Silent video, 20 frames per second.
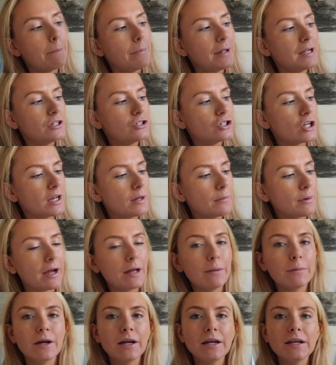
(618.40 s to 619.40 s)
Big jelly
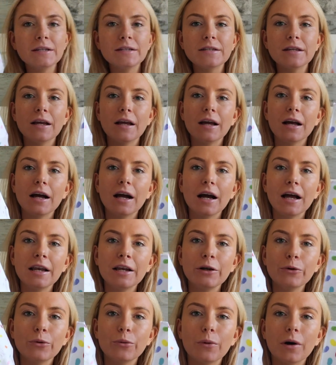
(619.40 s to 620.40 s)
babies and
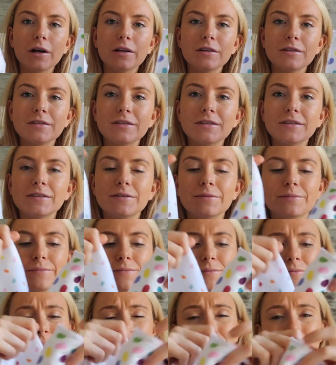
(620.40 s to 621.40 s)
little ones.
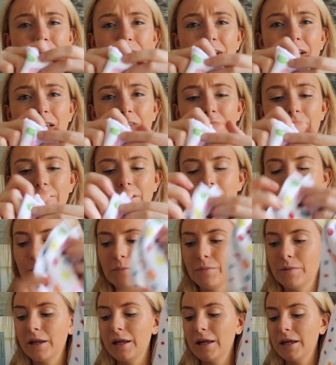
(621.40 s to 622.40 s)
I love
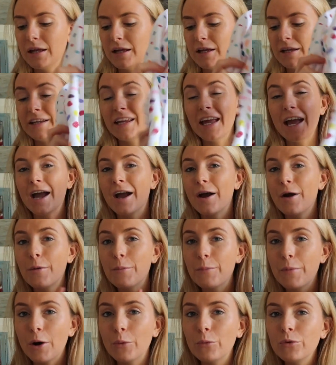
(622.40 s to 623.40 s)
them. Yeah,
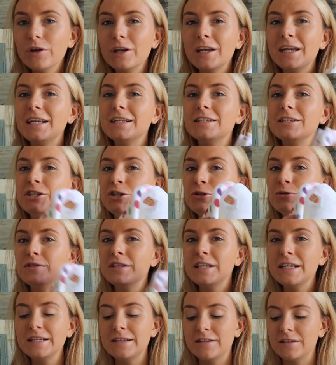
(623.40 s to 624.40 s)
but I wouldn't need to use
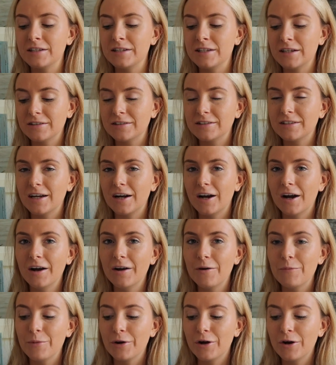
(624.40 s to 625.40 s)
these as a
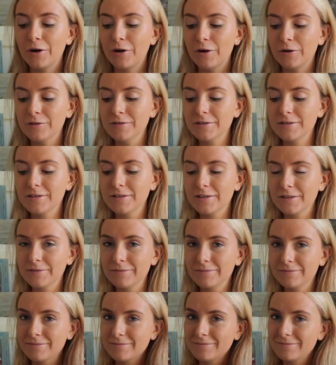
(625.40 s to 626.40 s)
duster because,
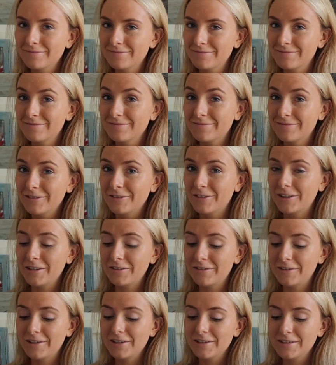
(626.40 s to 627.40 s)
ready
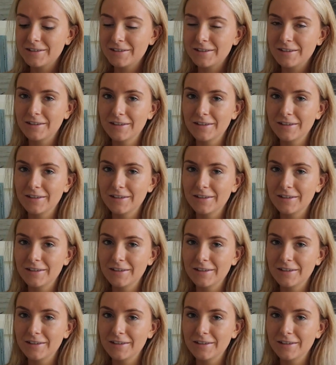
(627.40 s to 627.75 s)
for this?